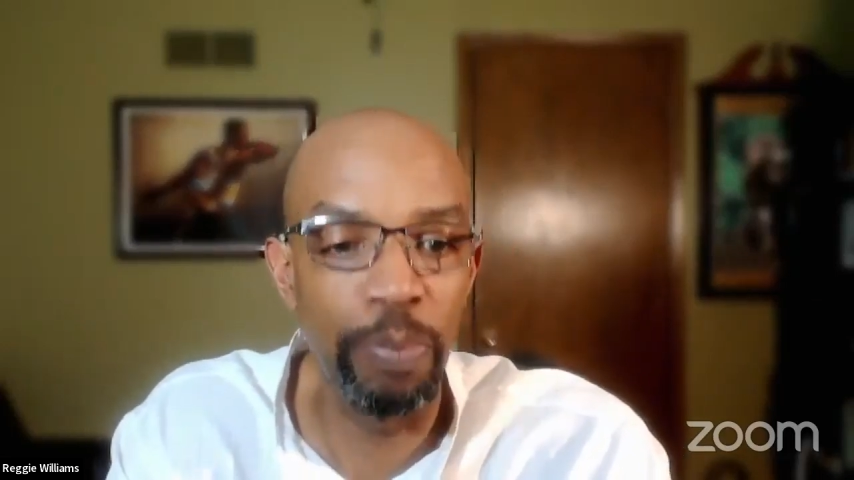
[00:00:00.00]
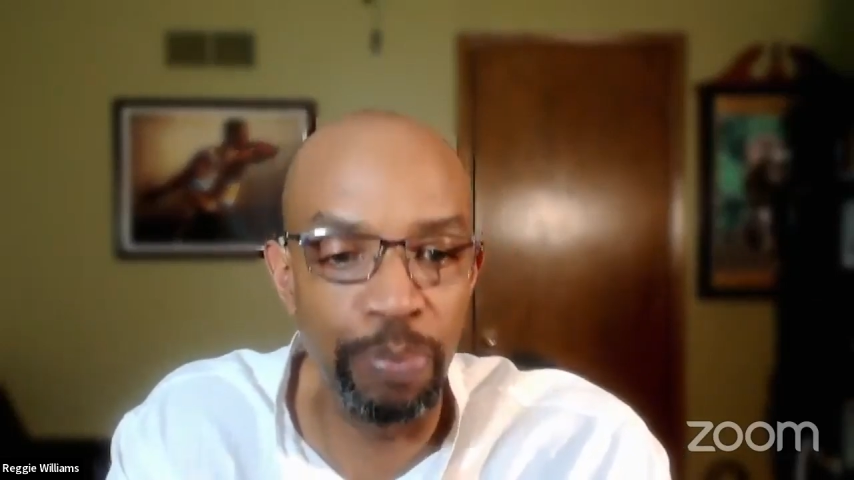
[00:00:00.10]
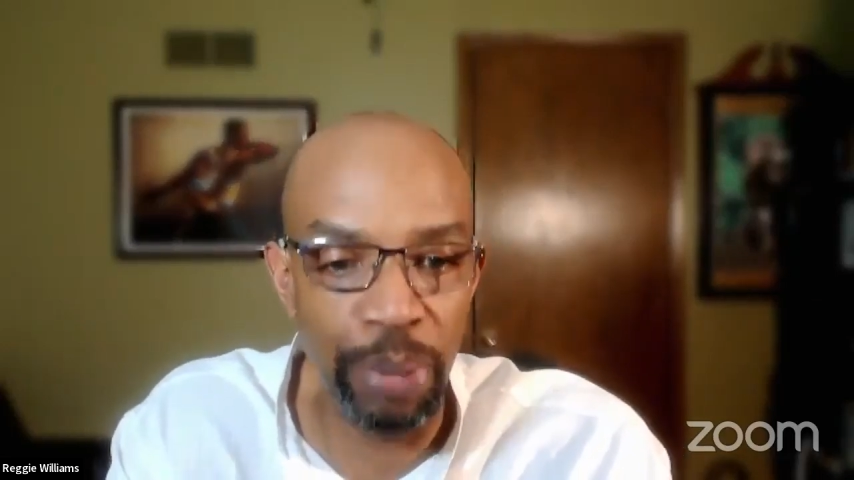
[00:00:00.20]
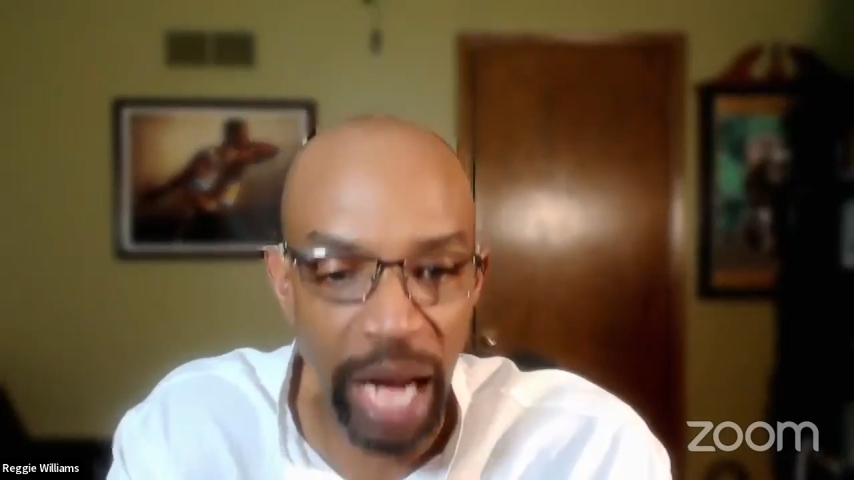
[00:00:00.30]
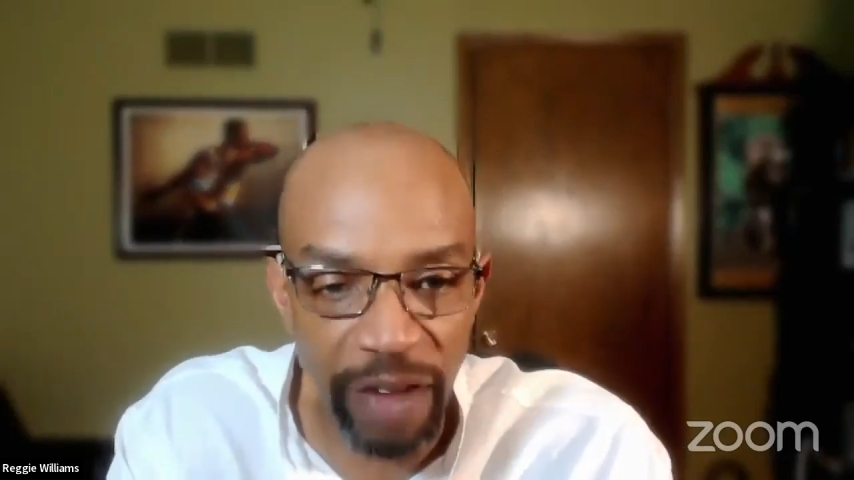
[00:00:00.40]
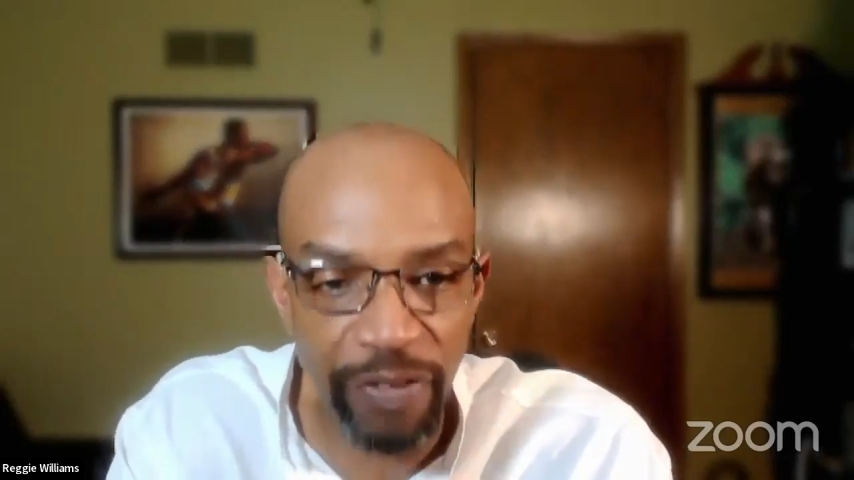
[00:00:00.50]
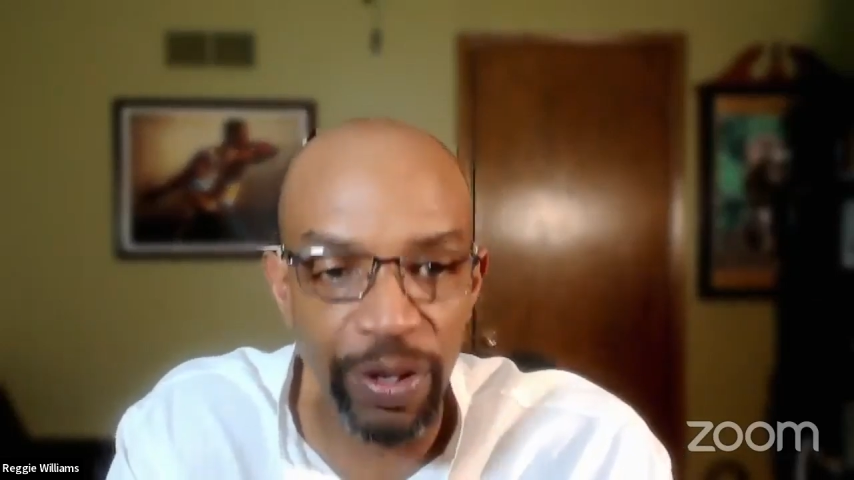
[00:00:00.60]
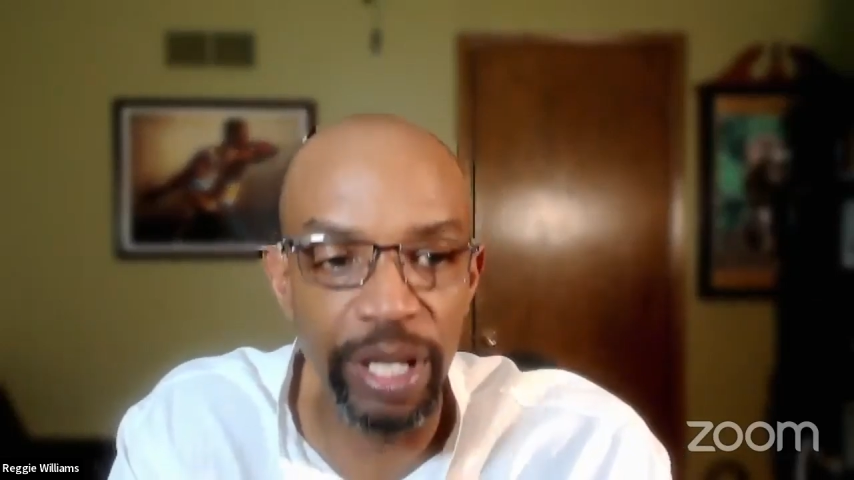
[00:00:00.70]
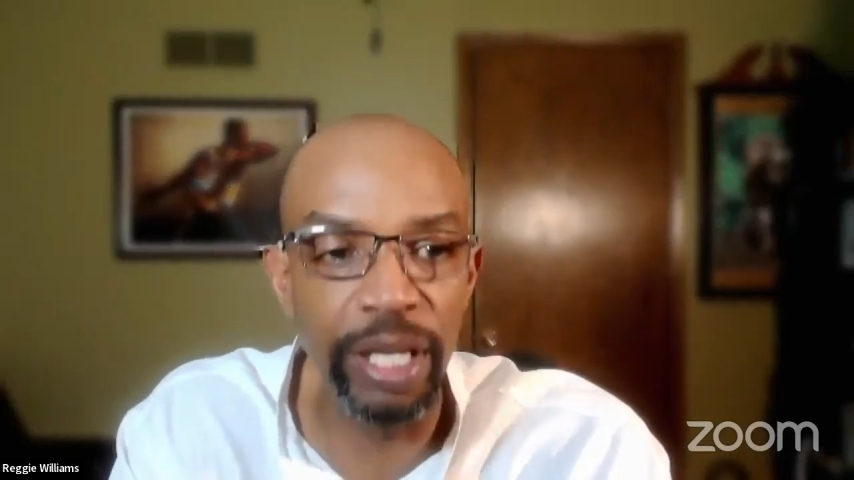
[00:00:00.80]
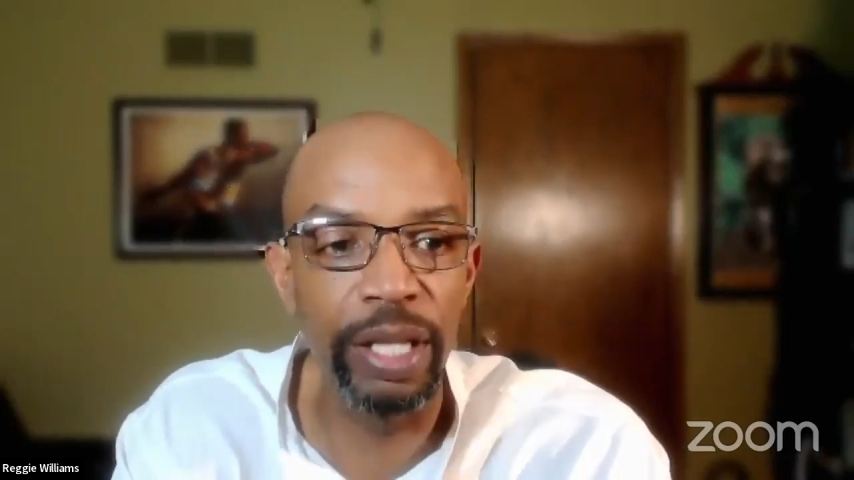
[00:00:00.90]

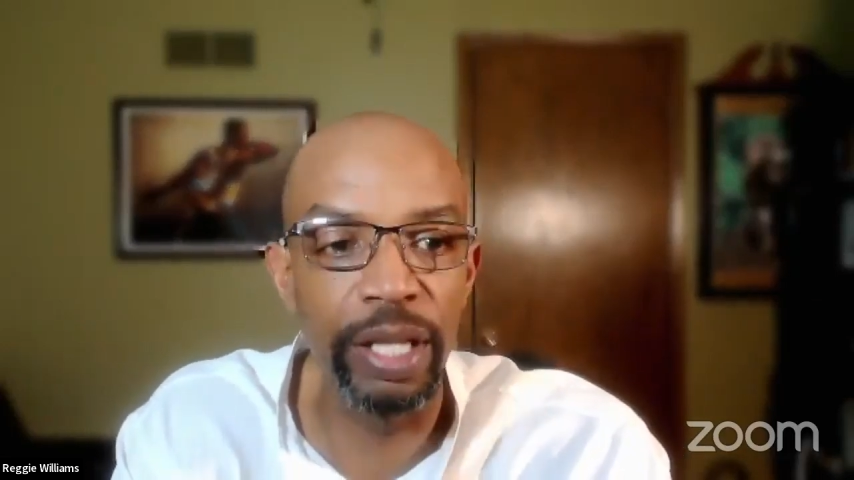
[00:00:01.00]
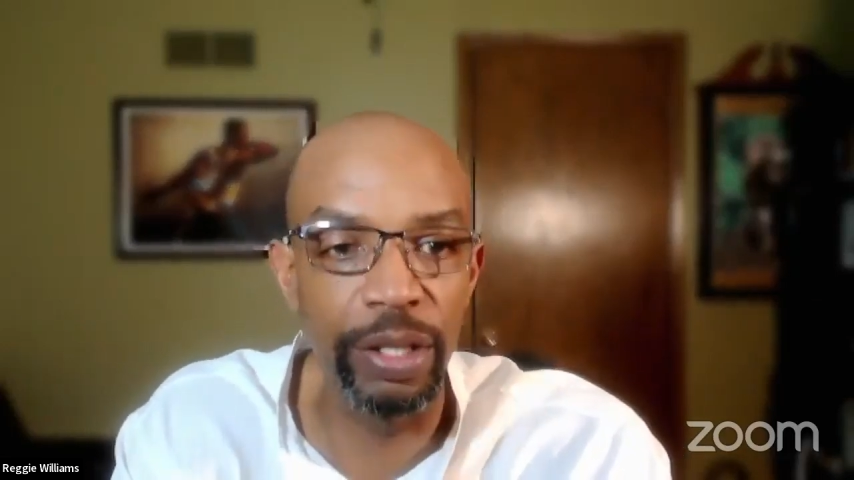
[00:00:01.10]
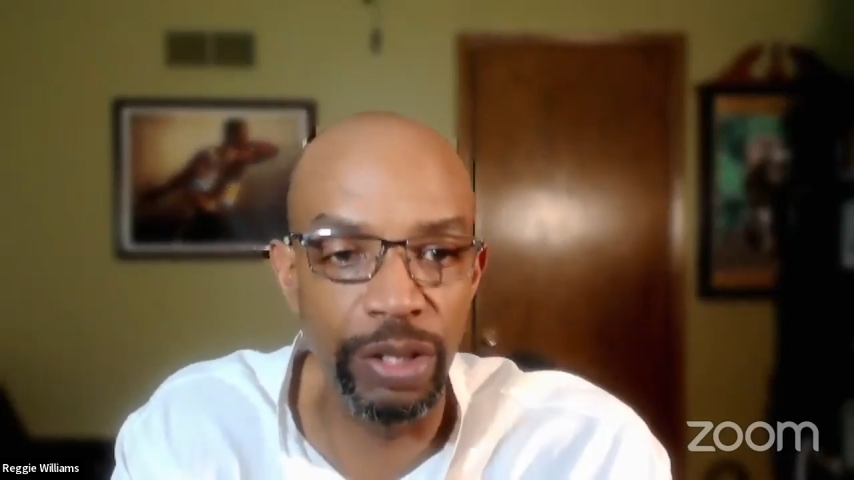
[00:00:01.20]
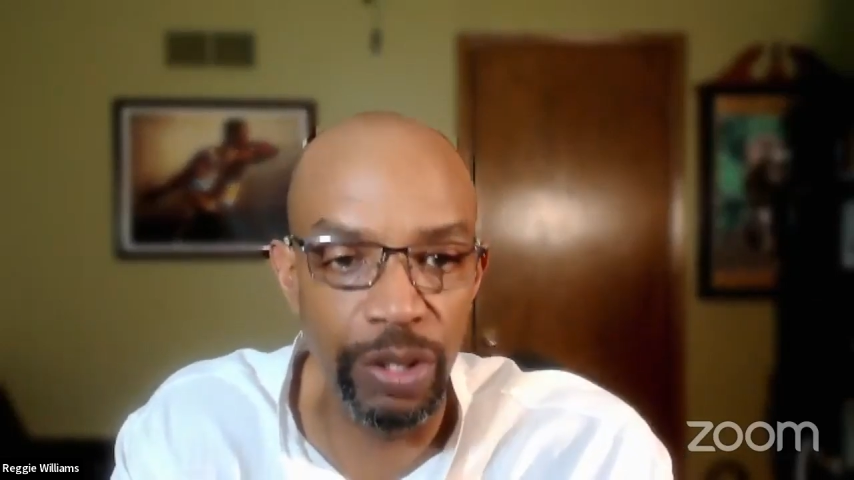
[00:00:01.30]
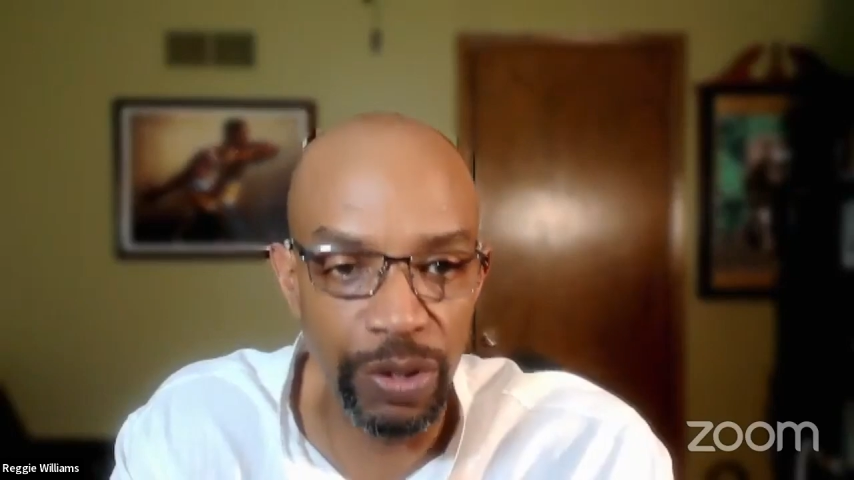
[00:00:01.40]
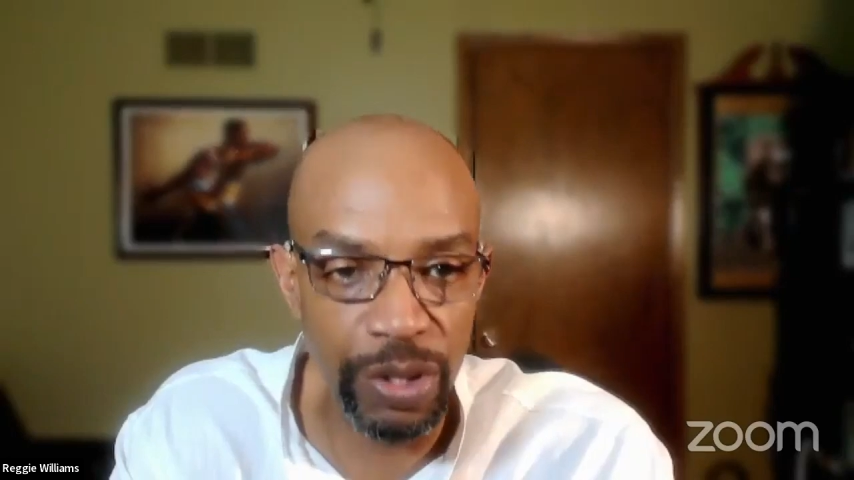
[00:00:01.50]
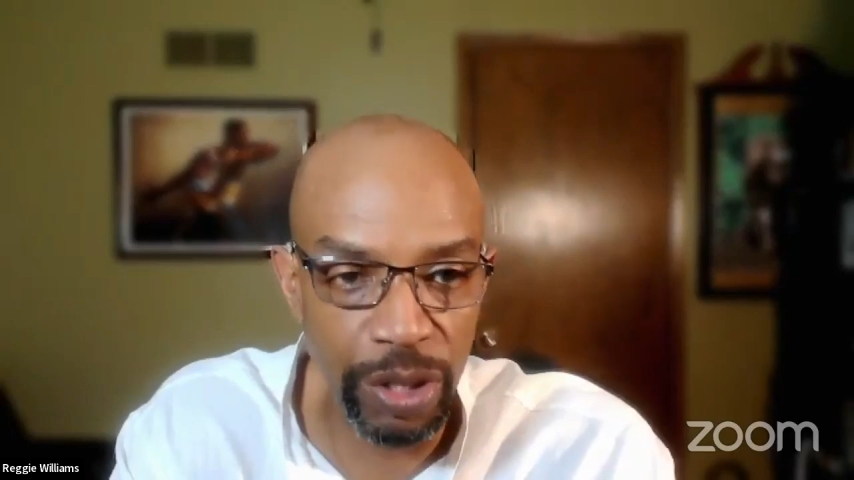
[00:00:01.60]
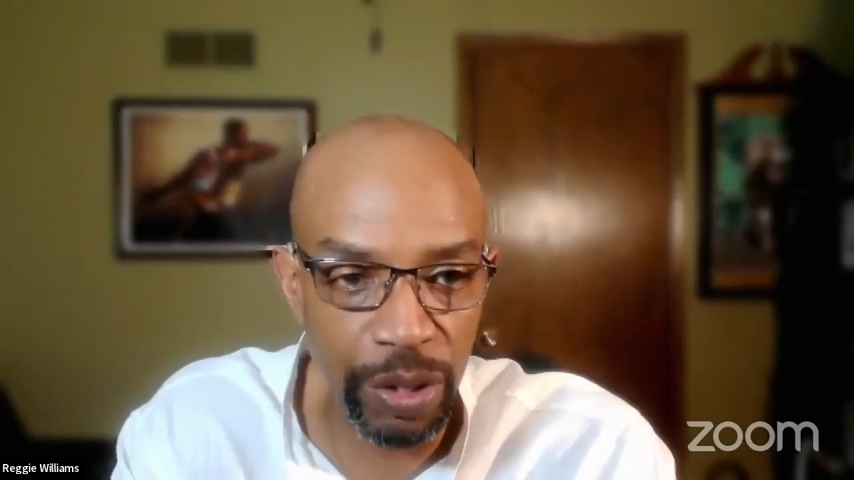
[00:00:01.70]
poverty, to those